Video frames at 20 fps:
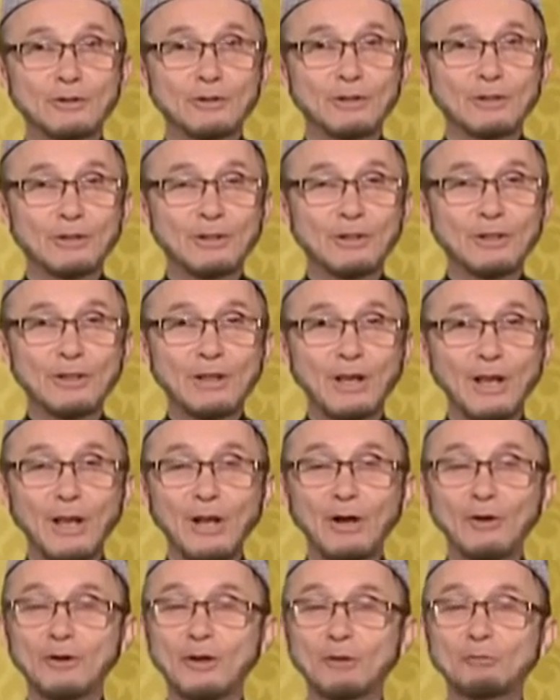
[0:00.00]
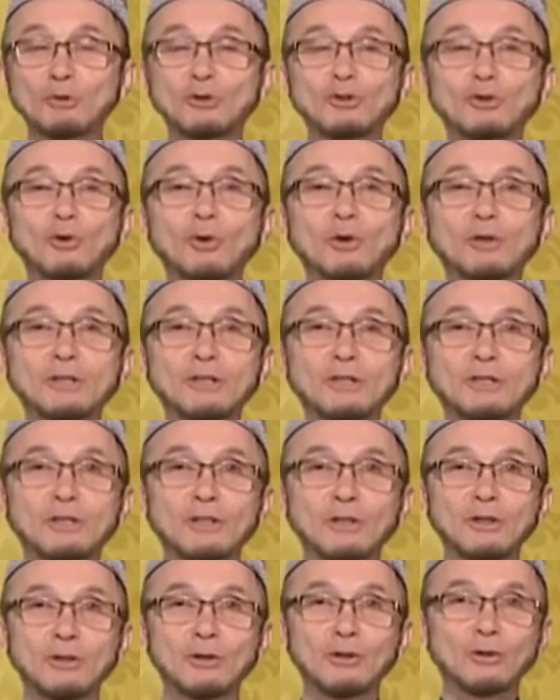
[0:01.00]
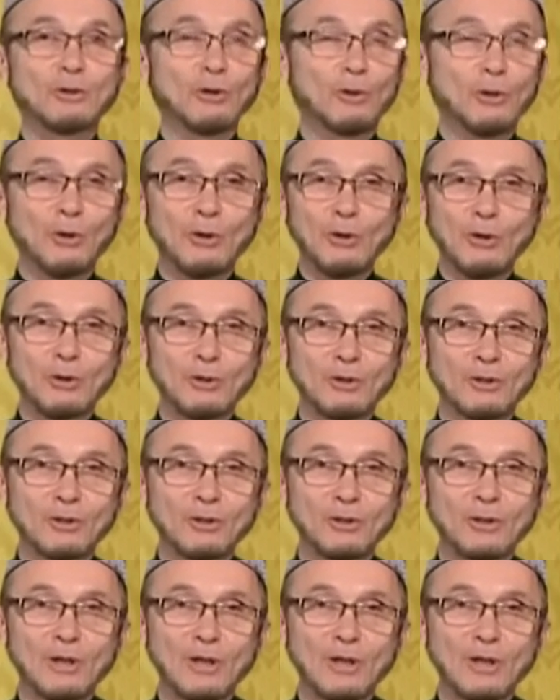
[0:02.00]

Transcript: the area, patrolling the earth,